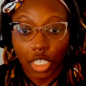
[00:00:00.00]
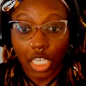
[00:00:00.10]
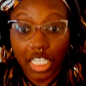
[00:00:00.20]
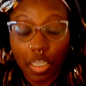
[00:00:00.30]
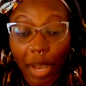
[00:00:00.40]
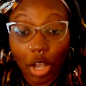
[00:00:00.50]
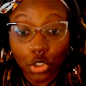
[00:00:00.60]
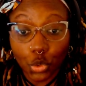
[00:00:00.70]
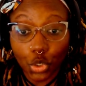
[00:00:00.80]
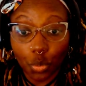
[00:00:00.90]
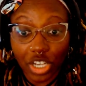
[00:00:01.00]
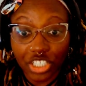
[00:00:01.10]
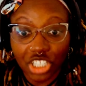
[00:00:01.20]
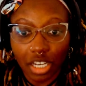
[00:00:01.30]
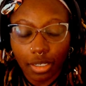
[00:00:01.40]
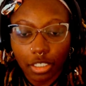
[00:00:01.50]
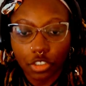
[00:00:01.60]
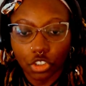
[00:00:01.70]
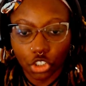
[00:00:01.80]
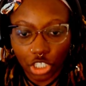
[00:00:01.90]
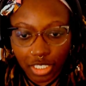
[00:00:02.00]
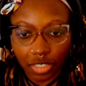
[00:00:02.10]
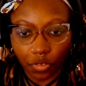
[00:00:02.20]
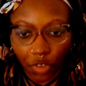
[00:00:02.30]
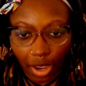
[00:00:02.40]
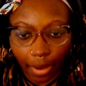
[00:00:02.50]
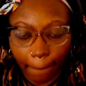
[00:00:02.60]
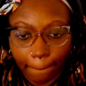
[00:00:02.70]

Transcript: It's about doing what's justified.